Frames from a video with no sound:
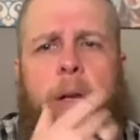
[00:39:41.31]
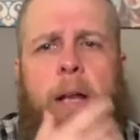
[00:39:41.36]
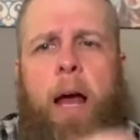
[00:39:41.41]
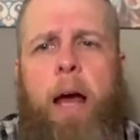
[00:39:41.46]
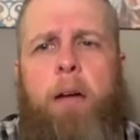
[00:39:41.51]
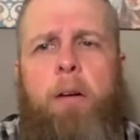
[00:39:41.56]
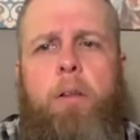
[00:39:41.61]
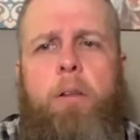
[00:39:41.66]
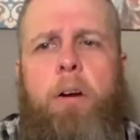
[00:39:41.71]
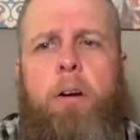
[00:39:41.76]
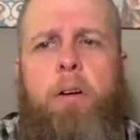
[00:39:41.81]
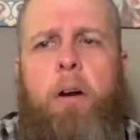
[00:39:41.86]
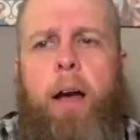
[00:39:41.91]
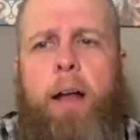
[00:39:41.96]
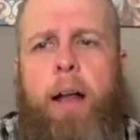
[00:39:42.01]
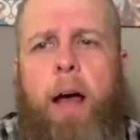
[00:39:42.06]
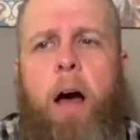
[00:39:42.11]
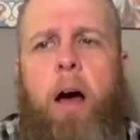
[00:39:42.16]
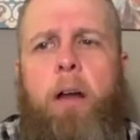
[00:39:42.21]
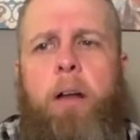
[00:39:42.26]
I know they're crying
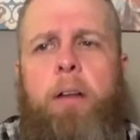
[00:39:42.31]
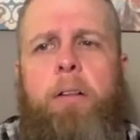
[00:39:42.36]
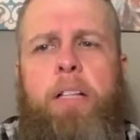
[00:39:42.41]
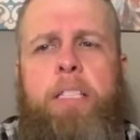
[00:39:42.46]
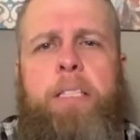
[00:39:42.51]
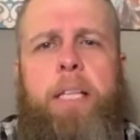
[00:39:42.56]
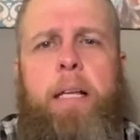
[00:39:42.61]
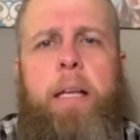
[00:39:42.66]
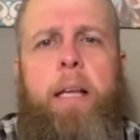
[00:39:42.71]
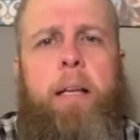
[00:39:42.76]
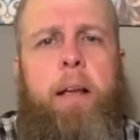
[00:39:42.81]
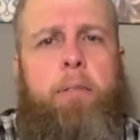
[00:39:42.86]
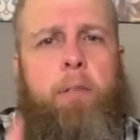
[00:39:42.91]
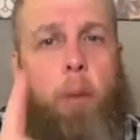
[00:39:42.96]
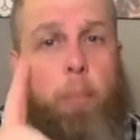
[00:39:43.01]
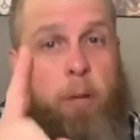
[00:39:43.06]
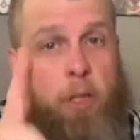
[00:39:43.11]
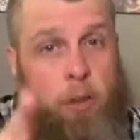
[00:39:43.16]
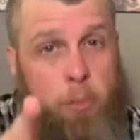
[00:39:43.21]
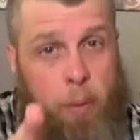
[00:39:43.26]
out. I know they said that, but
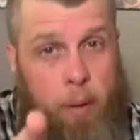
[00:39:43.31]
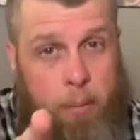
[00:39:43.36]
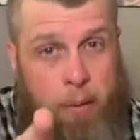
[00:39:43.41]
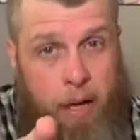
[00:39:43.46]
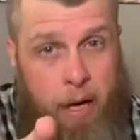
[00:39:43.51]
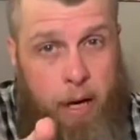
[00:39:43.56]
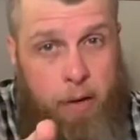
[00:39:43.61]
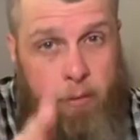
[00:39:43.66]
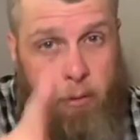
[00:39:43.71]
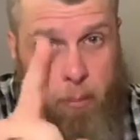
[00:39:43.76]
you better be careful.